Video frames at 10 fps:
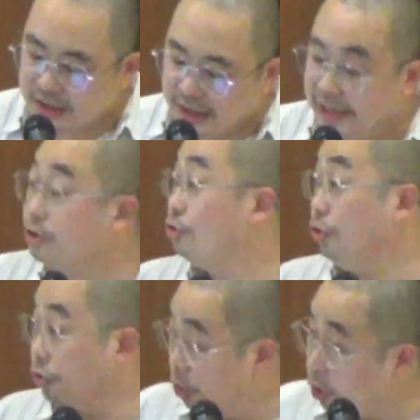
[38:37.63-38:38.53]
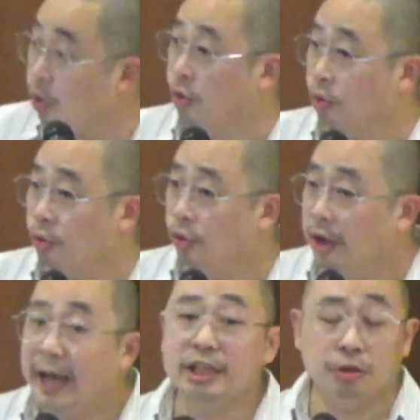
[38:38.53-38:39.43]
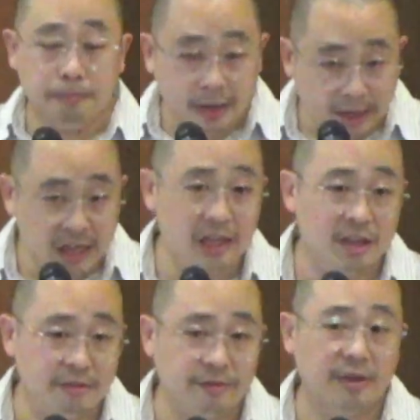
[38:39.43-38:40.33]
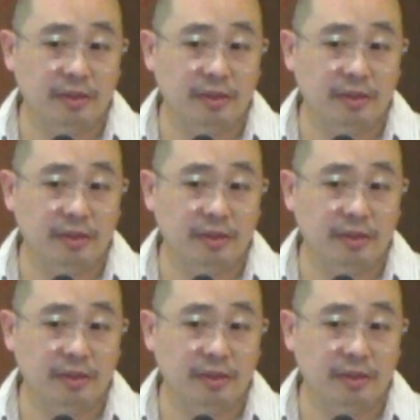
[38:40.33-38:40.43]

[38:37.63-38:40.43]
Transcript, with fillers: is to know and to believe the